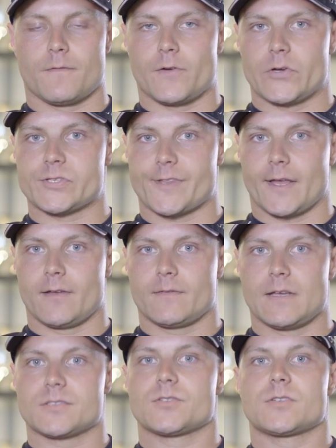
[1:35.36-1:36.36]
first thing
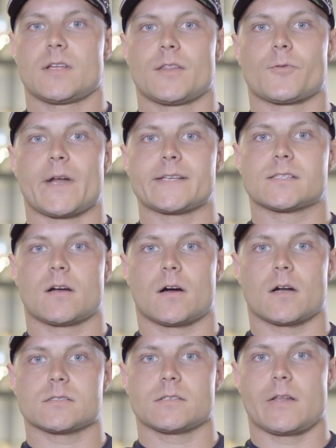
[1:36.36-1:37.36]
is to see the race
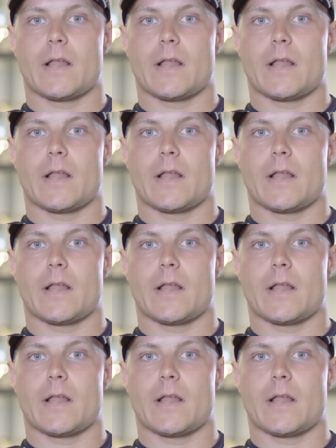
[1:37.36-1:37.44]
cars